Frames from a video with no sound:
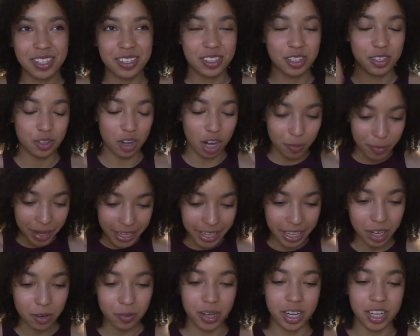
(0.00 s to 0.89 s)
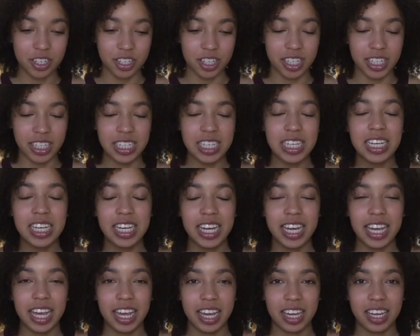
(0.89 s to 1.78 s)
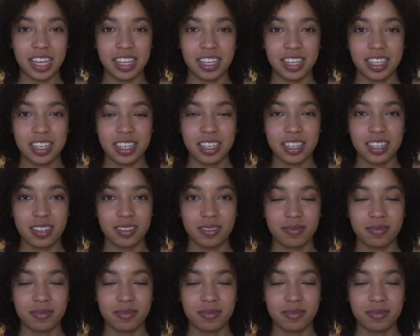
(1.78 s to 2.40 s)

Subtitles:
do all my hair washing, and